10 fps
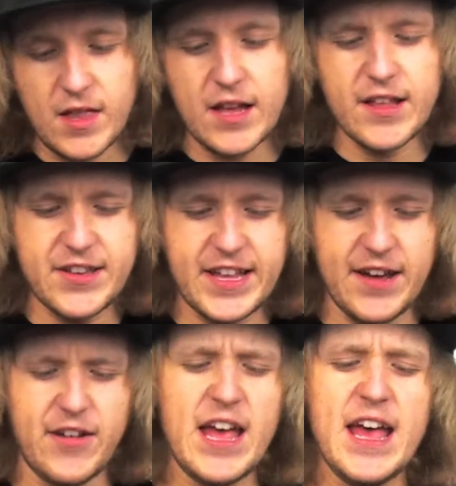let's
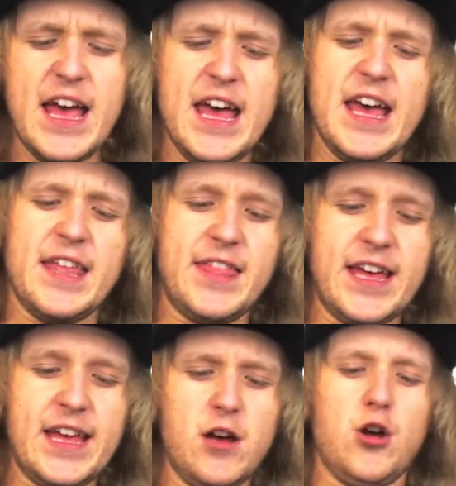give
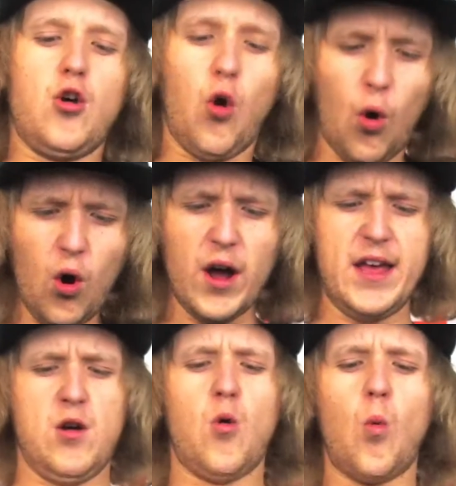the
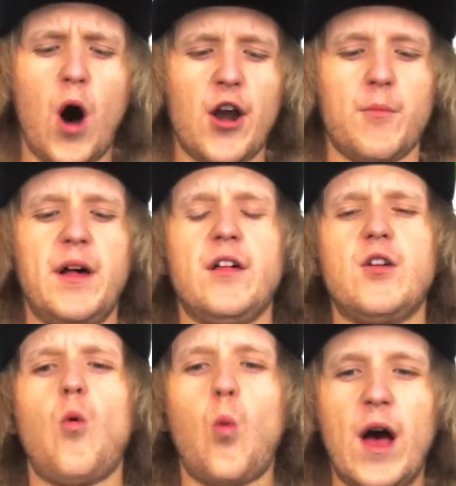Koi
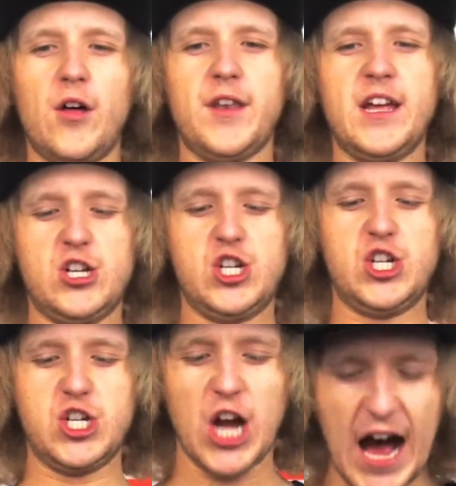Watermelon Wellness
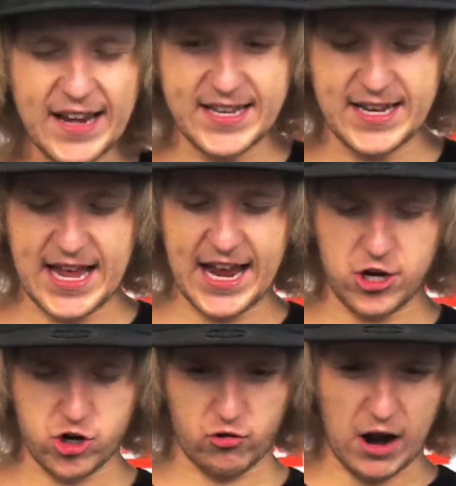Shot a
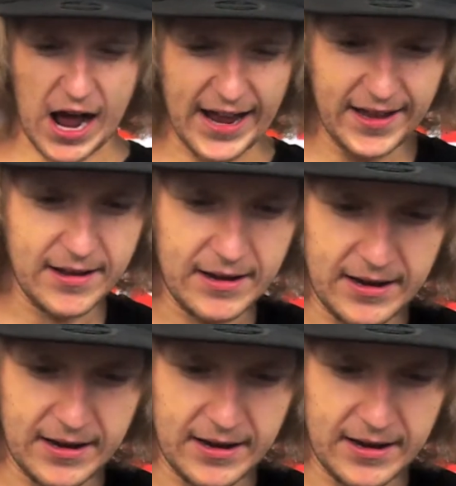try.